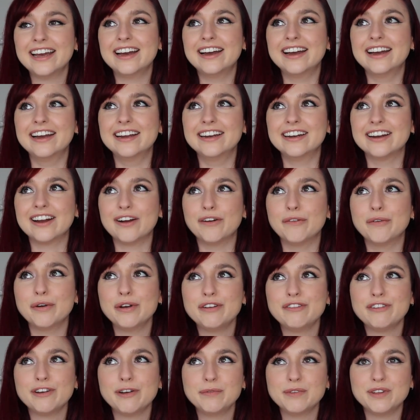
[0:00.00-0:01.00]
and I want
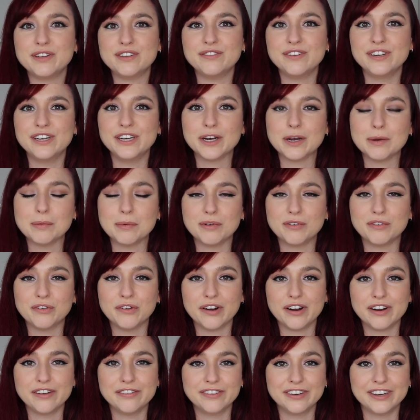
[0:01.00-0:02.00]
to film this video
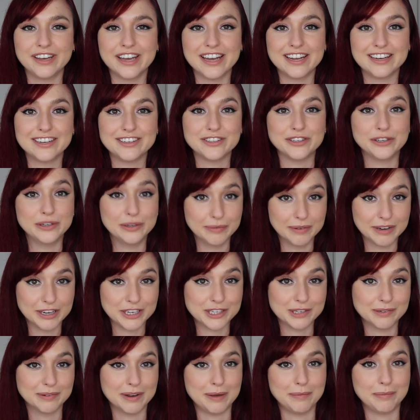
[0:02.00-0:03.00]
before I forget too
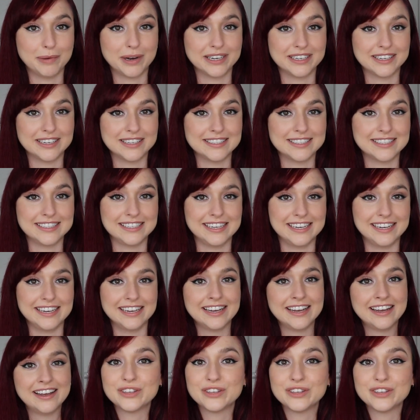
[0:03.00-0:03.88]
much of my pregnancy.